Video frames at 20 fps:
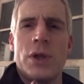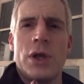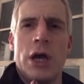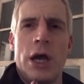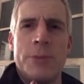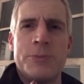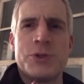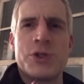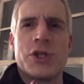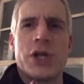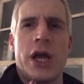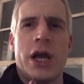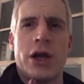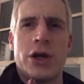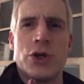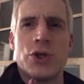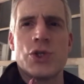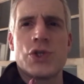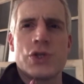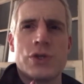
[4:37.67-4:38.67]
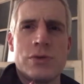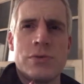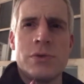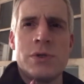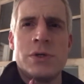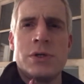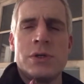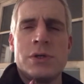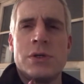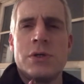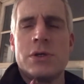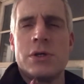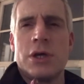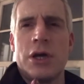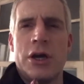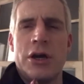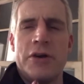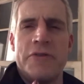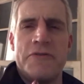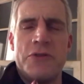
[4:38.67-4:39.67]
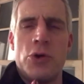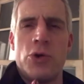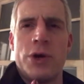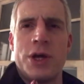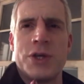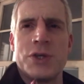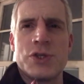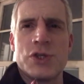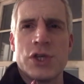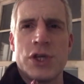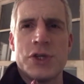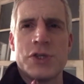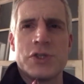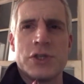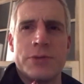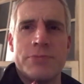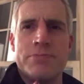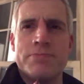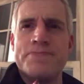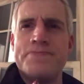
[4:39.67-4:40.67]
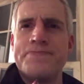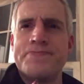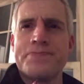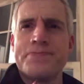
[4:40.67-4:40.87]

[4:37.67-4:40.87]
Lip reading: upstairs flooring system